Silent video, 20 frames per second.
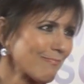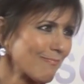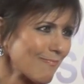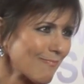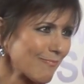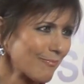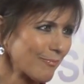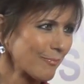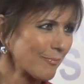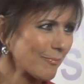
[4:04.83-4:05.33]

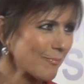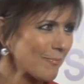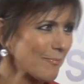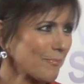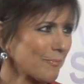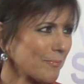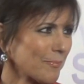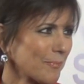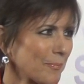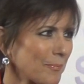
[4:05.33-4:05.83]

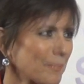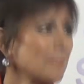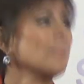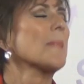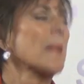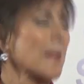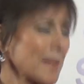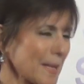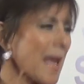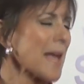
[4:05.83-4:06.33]

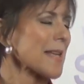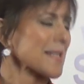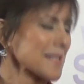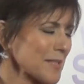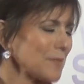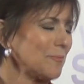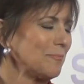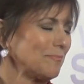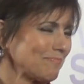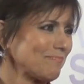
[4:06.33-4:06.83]

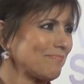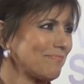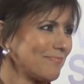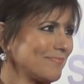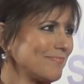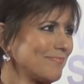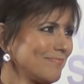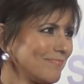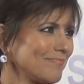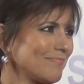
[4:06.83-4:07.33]

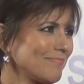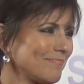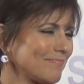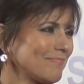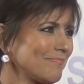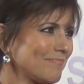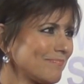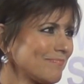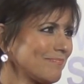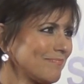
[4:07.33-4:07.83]

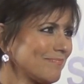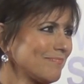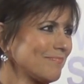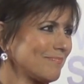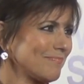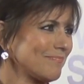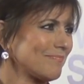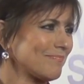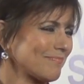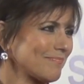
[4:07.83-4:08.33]

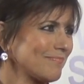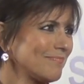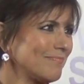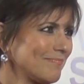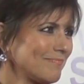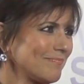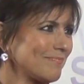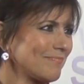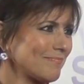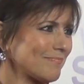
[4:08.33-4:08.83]

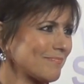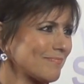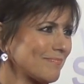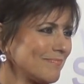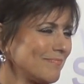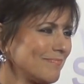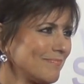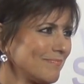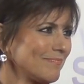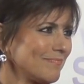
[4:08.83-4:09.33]

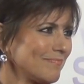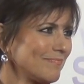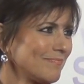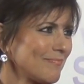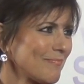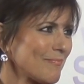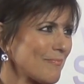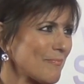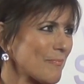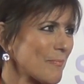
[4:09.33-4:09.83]

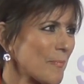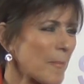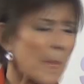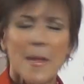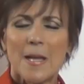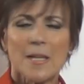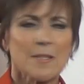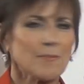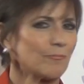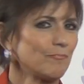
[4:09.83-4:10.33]

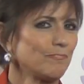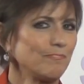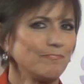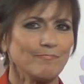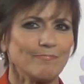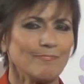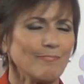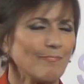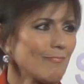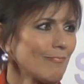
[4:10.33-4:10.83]

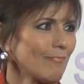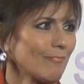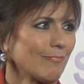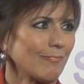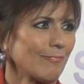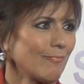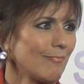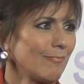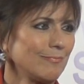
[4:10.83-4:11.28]
(silent)